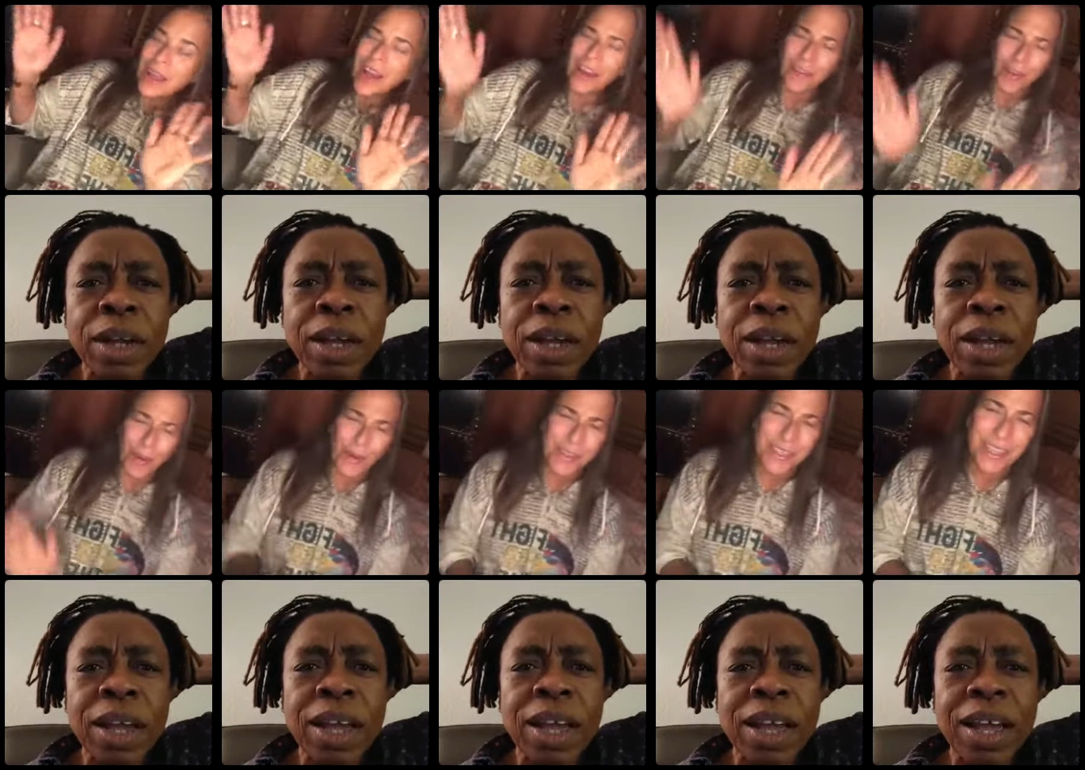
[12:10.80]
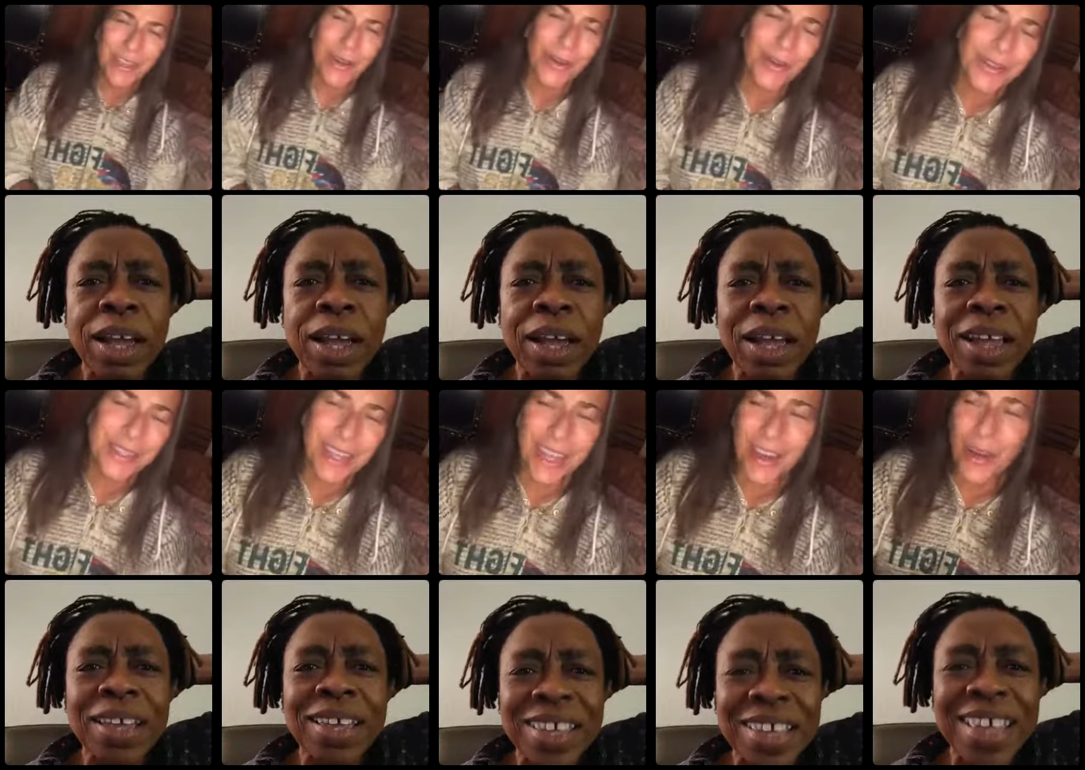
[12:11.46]
Speaker 1: Of course, I know Chris.
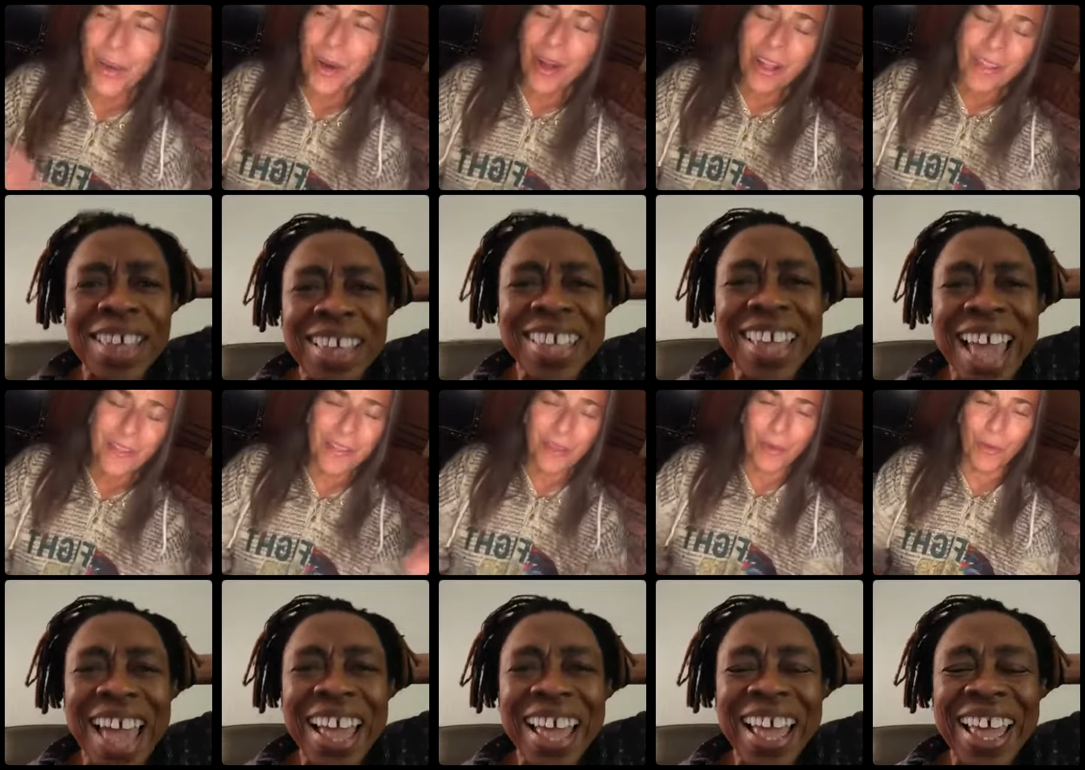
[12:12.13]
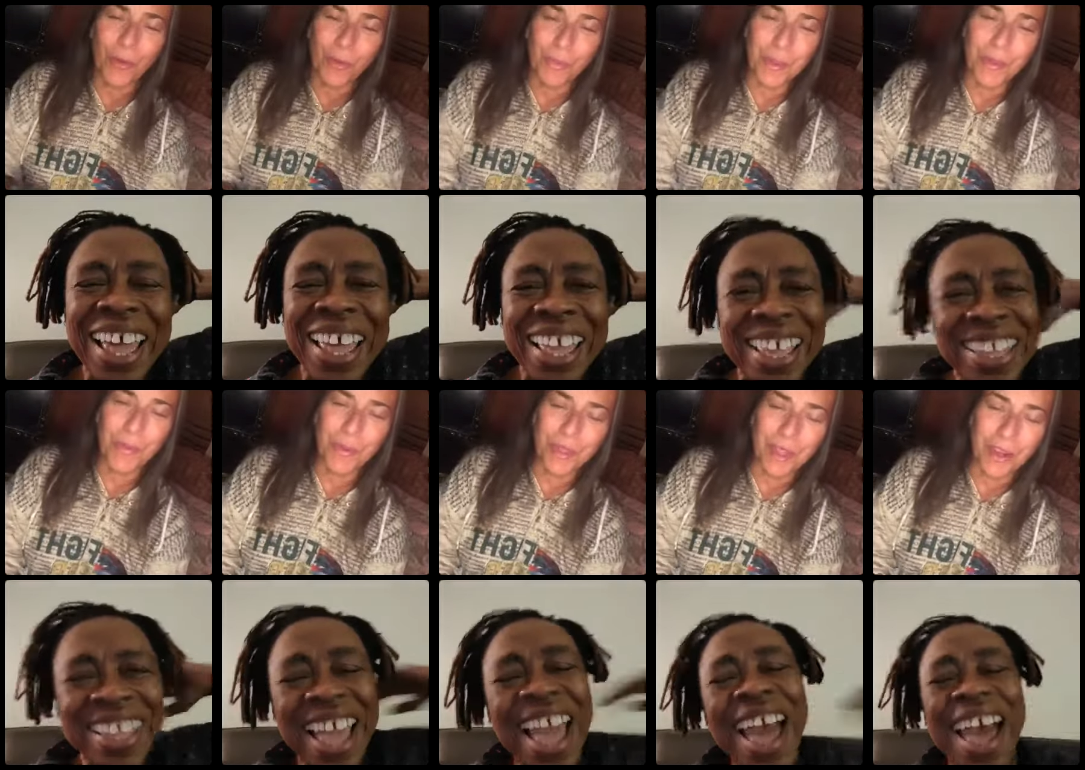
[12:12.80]
I know all of those
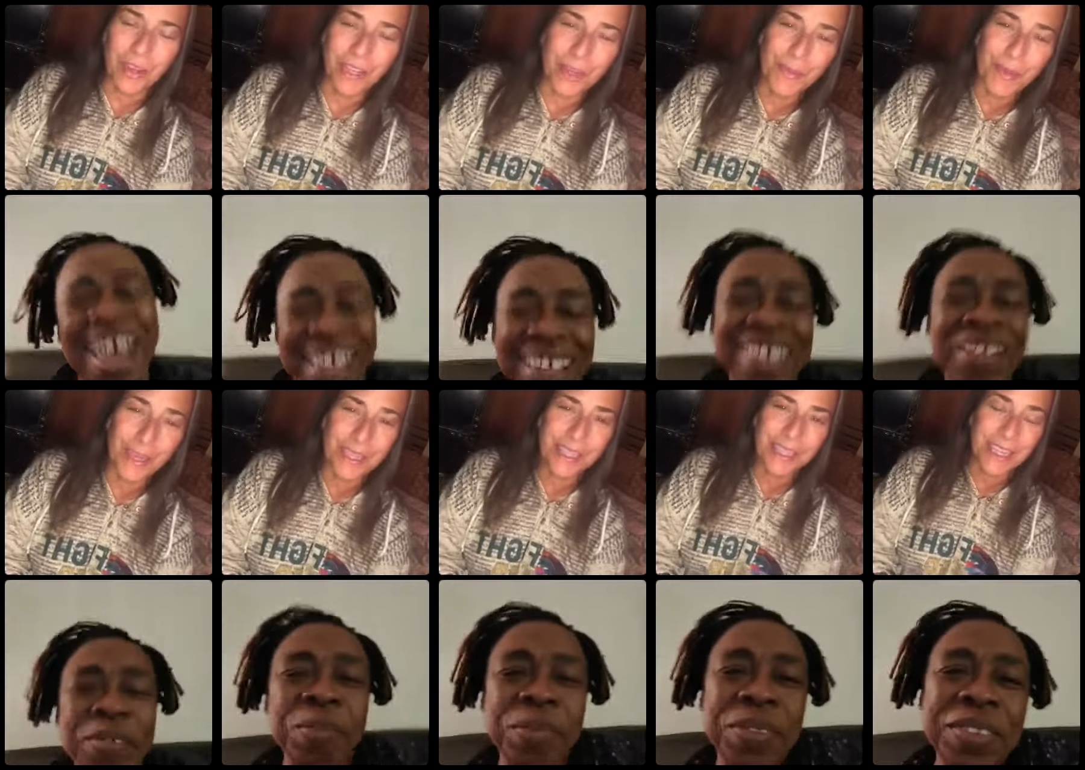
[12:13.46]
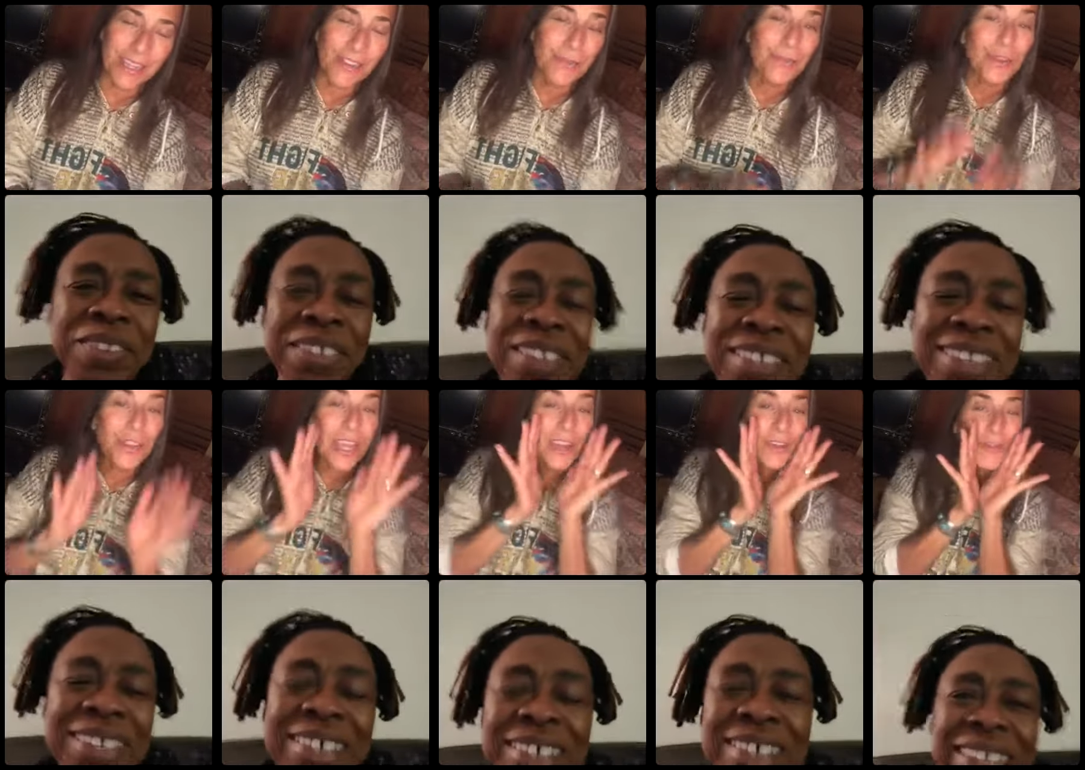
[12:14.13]
people yeah. that are going to be on stage.
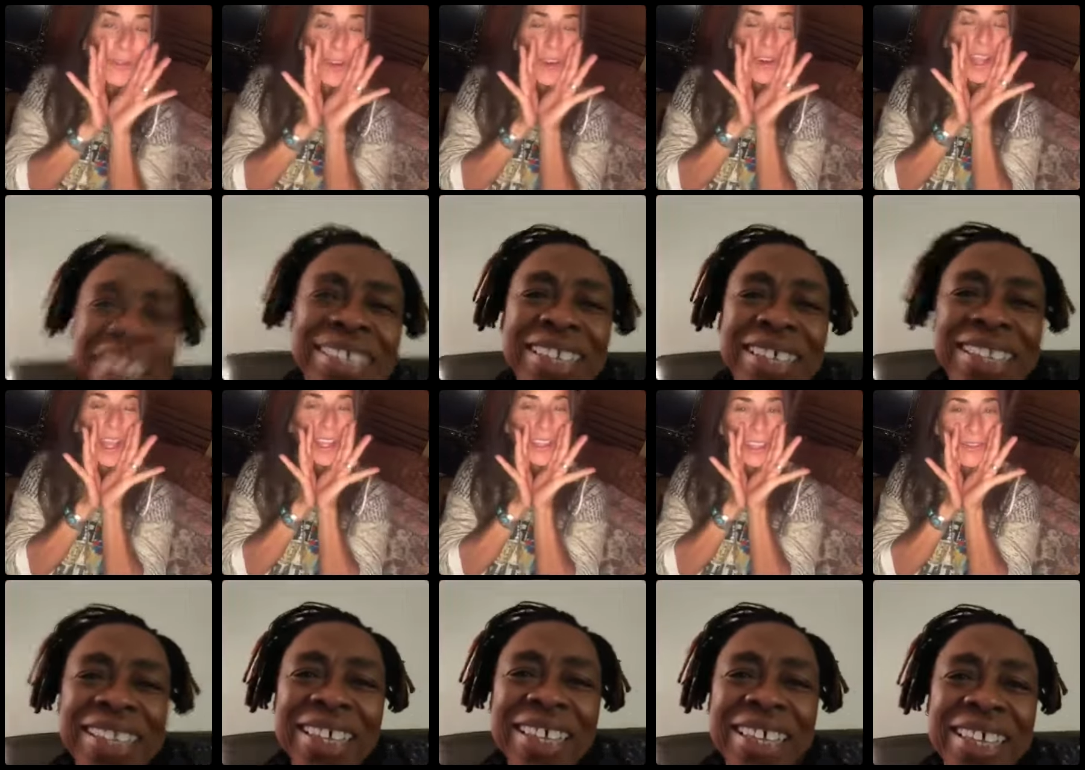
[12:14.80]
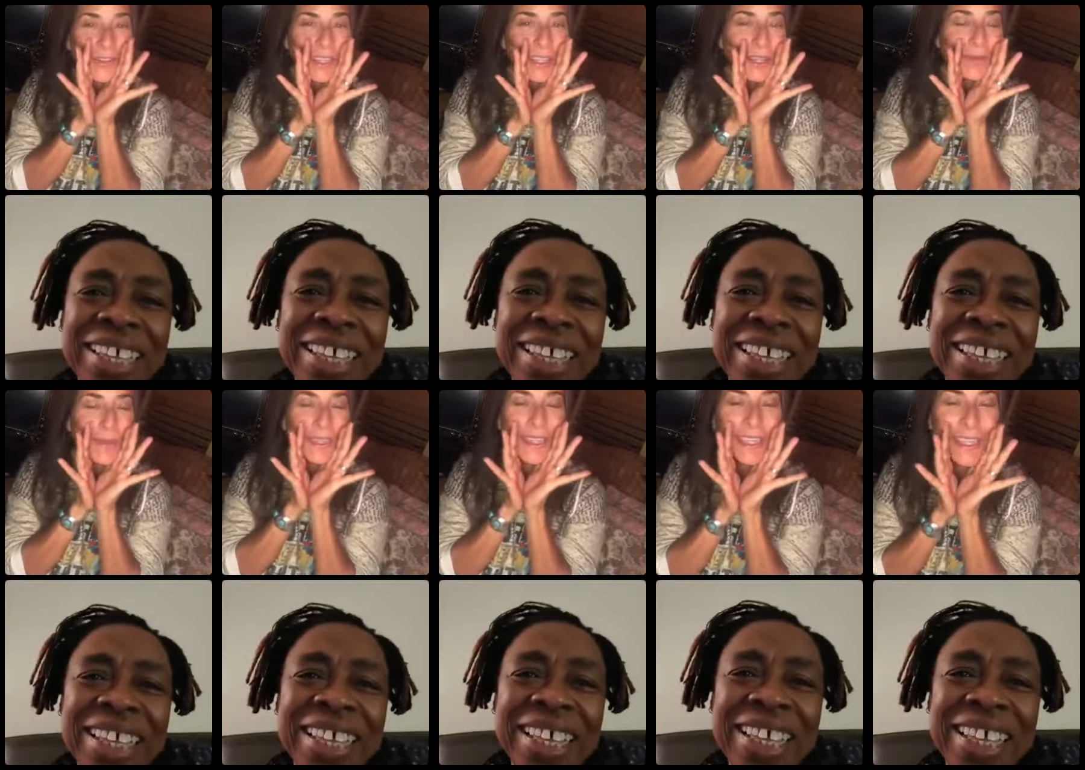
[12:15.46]
Jennifer, I'd love to come
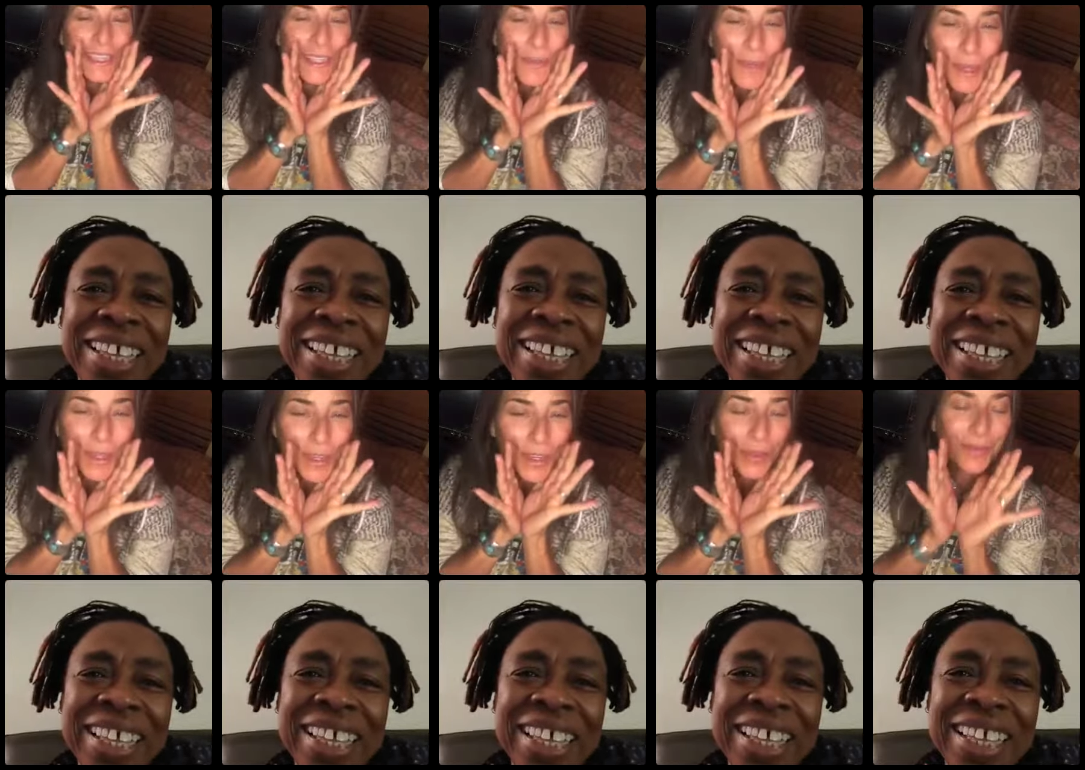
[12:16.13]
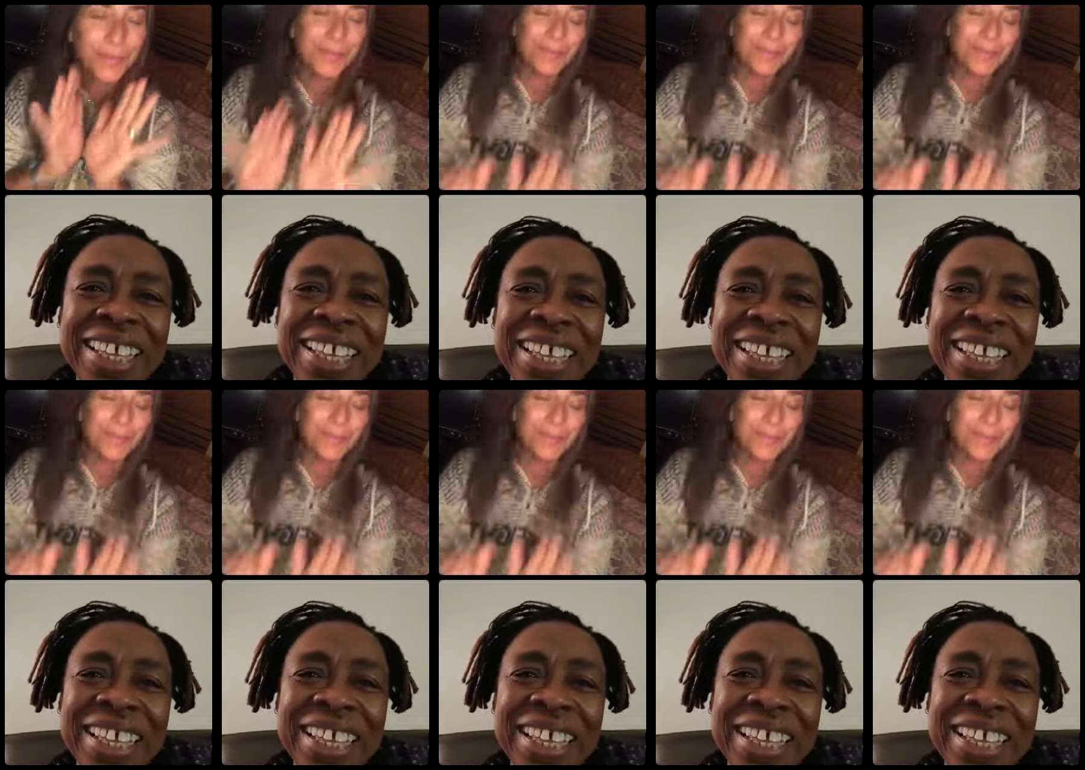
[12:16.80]
sing some here.